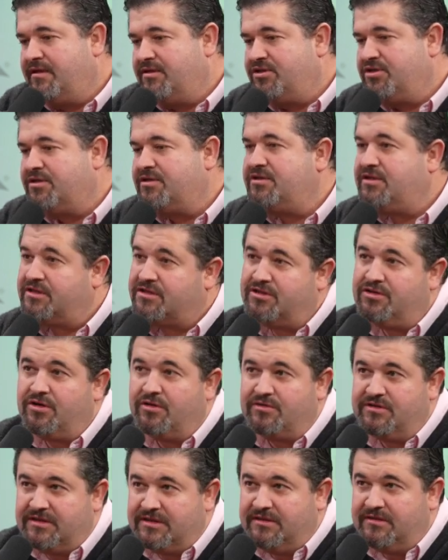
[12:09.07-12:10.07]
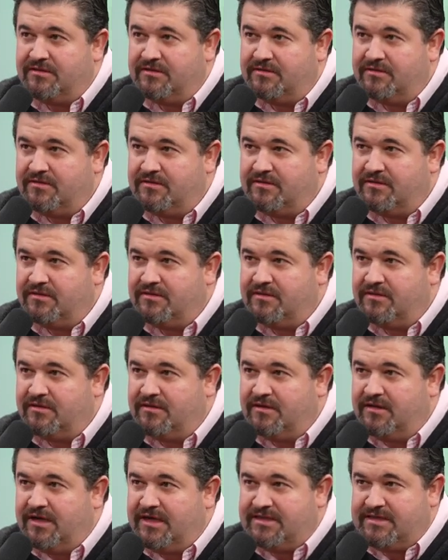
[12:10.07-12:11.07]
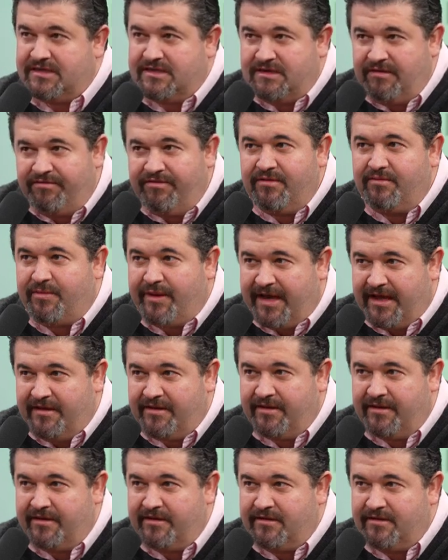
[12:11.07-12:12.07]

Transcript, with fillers: the church has chosen is a different path,